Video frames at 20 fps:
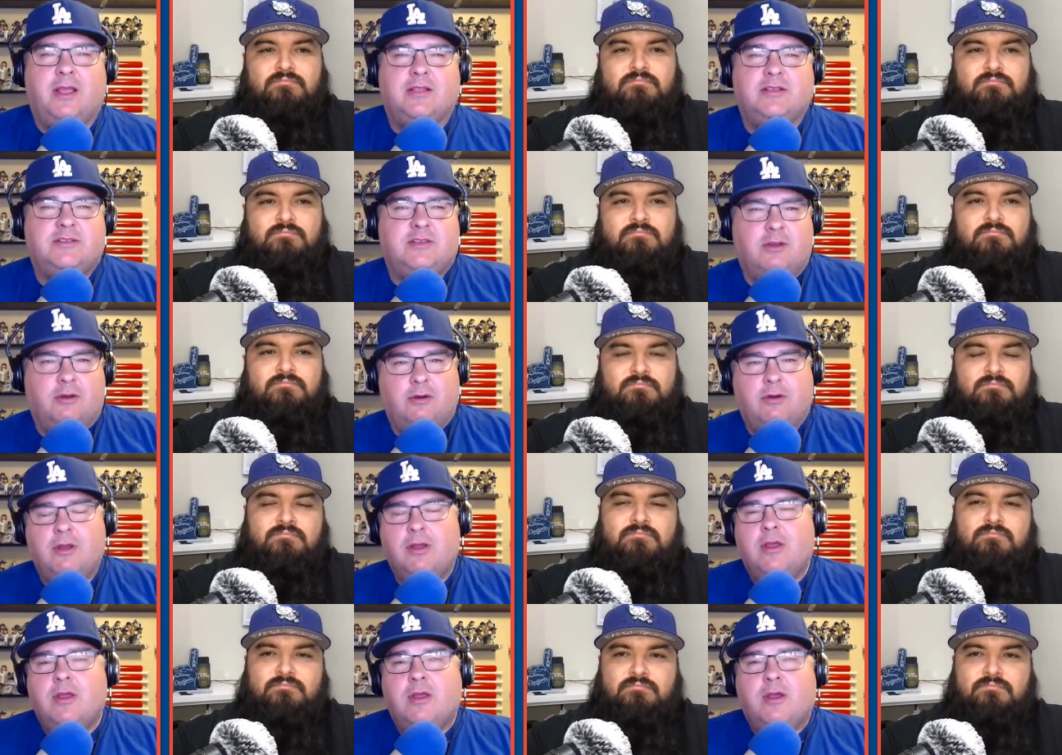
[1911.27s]
Speaker 1: And
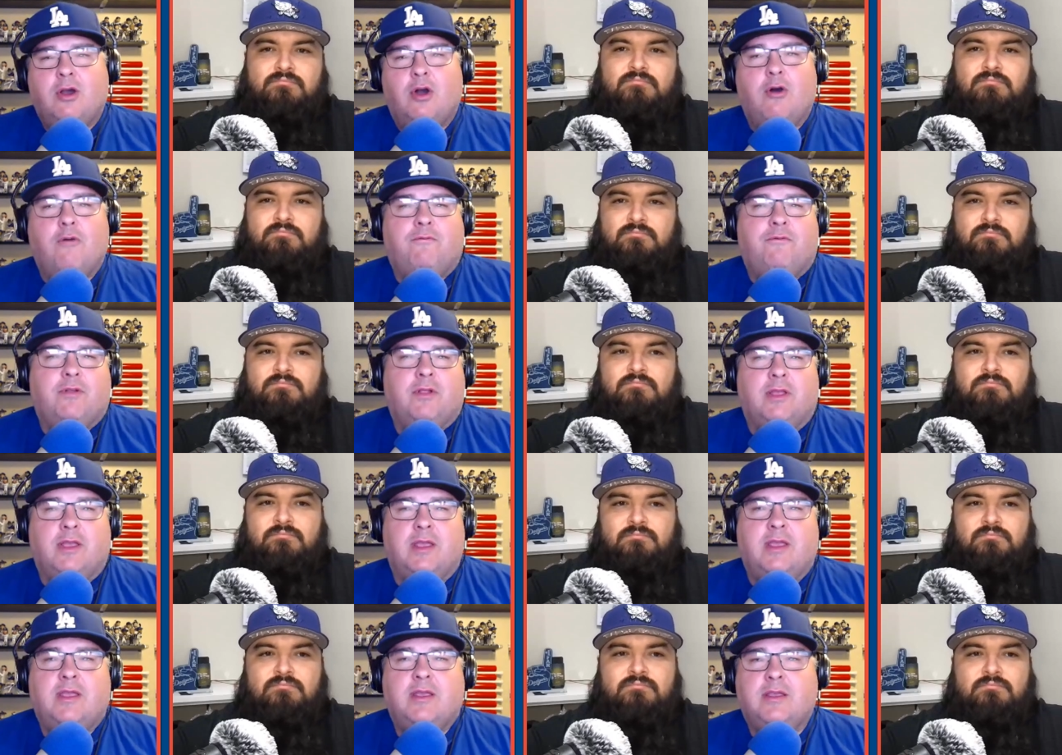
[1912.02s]
so,
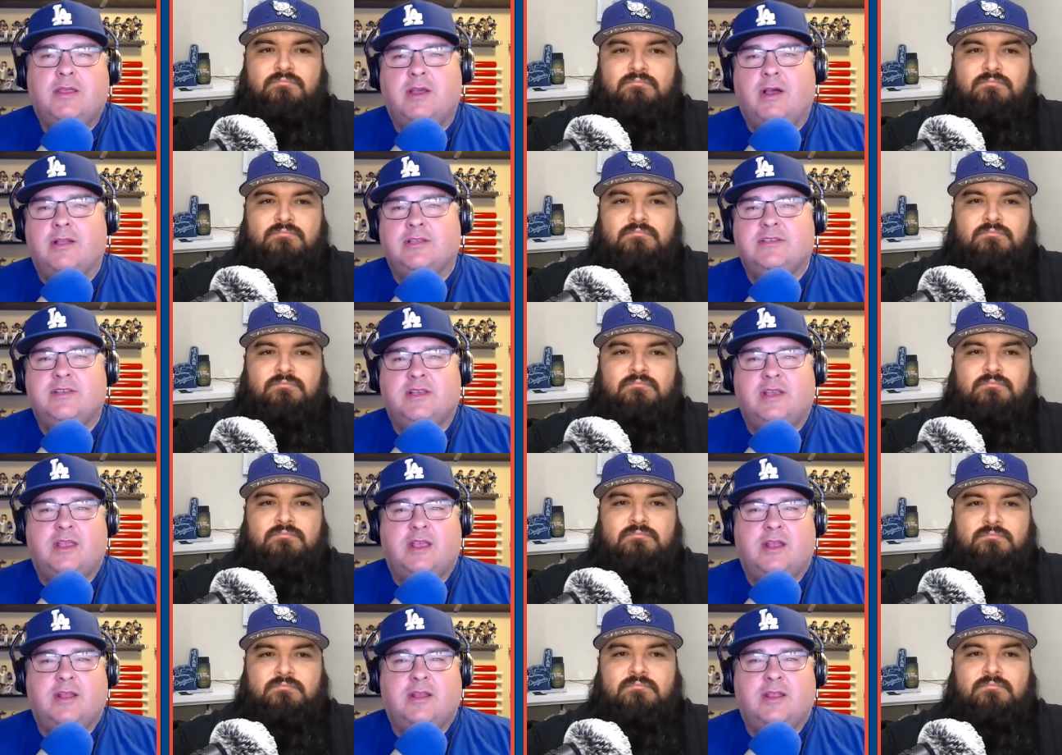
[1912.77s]
hopefully,
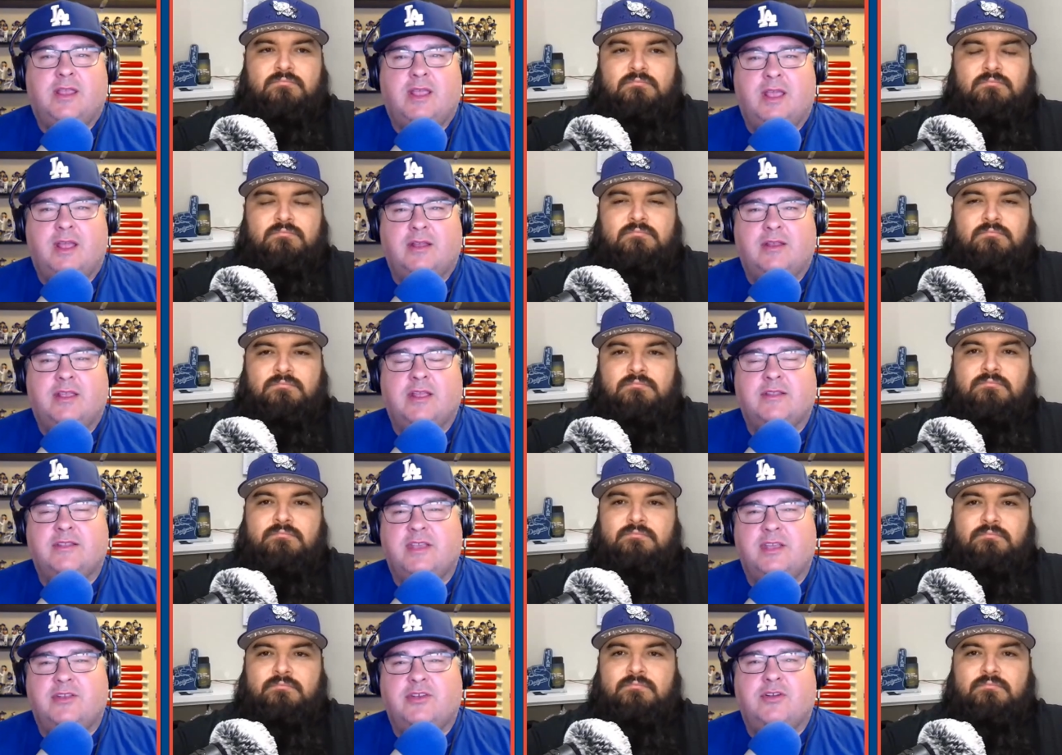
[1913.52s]
Gonsolin can can
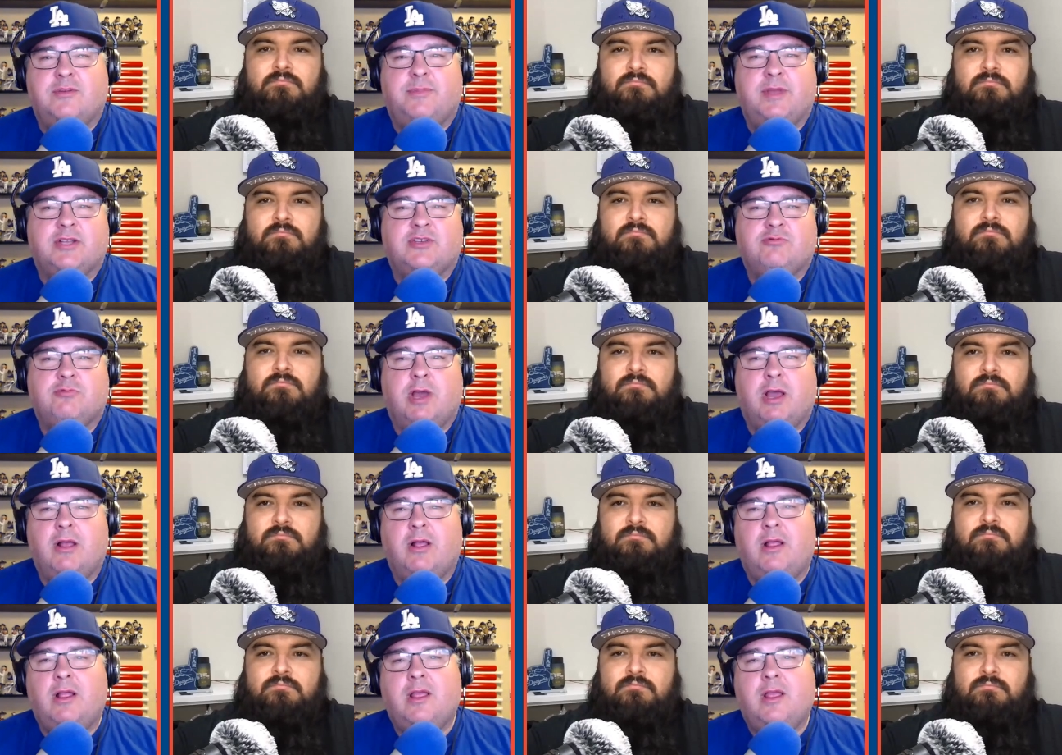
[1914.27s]
continue to pitch
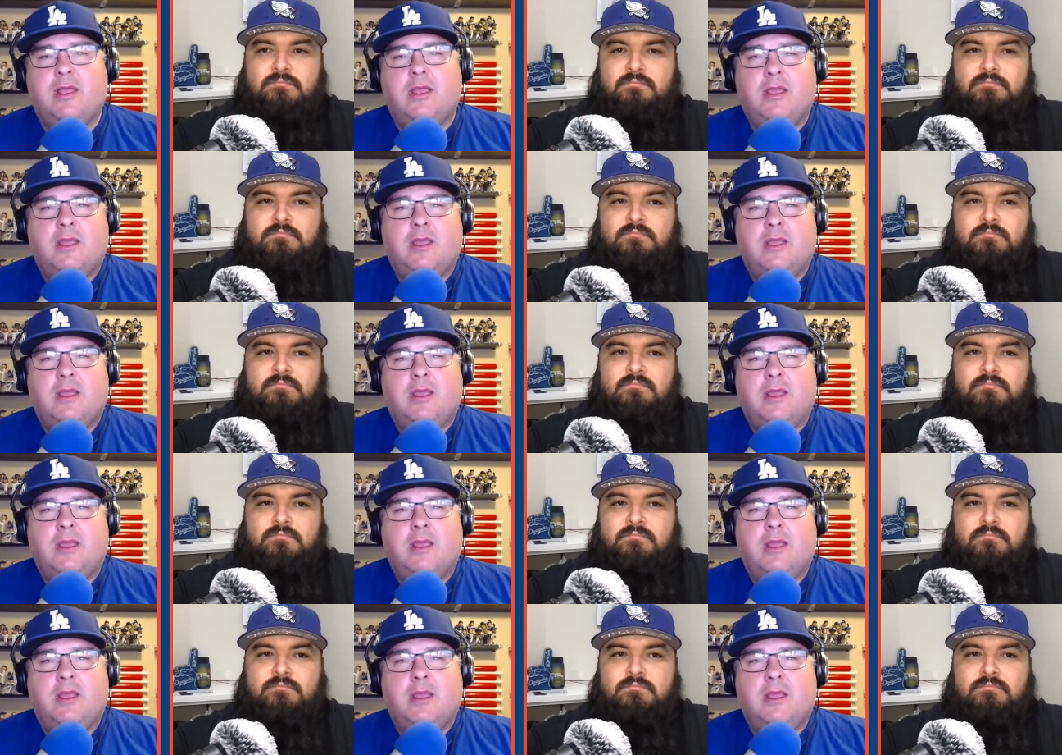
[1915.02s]
well,